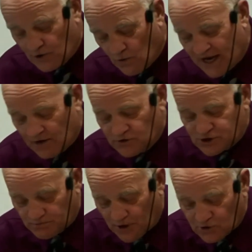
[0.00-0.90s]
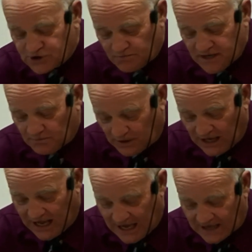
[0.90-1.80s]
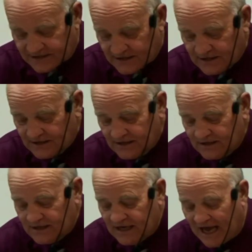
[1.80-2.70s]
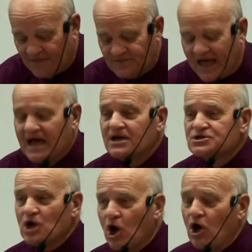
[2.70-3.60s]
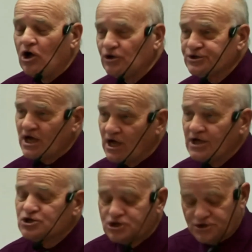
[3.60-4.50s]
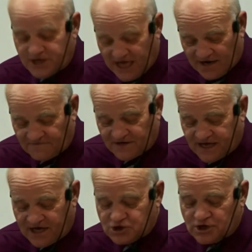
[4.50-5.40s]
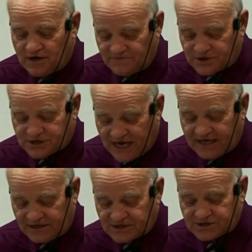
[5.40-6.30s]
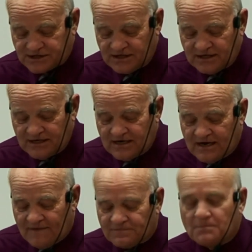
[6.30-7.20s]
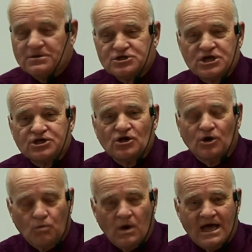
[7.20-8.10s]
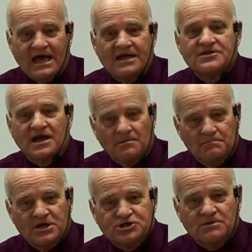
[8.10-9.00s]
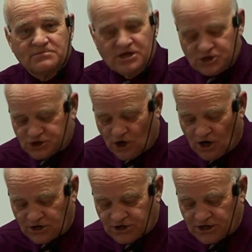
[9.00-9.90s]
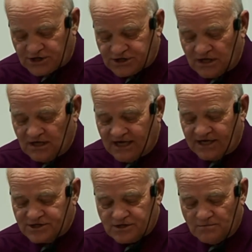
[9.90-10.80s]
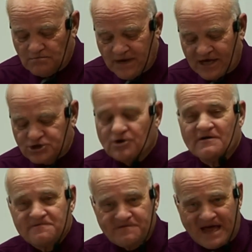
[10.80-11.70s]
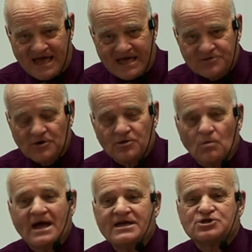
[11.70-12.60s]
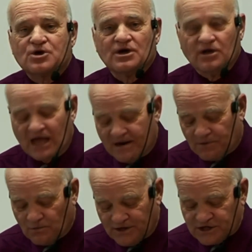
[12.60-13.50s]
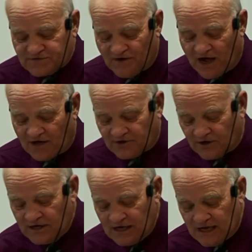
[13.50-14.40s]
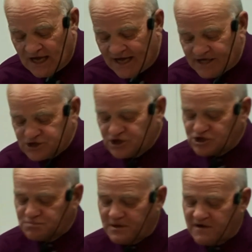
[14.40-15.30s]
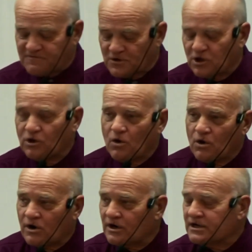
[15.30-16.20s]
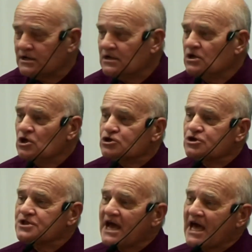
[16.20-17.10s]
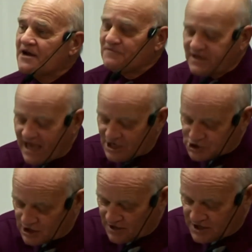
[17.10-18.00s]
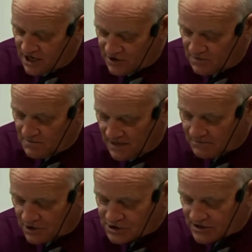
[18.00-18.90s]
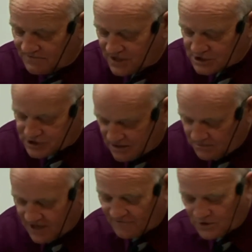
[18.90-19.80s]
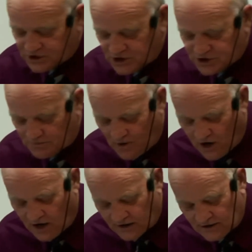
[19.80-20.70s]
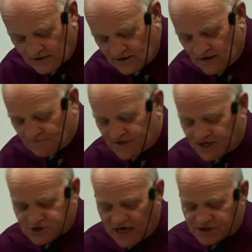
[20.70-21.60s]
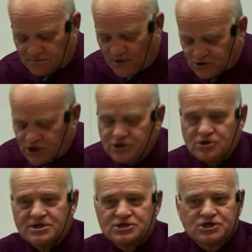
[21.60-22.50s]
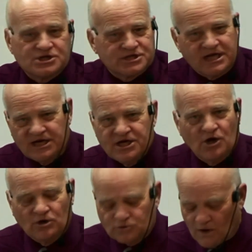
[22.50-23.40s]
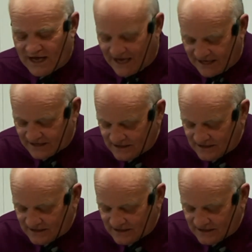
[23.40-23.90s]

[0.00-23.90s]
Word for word: the way it was supposed to be applied. And that is all done to the edification of the saints. The particular way that a bishop discharges his measure of faith, or the way he's going to labor with his Father, is to speak for the Lord to the edification of the other members of the assembly of which he's a part. Now, he's not supposed to do this just any old way.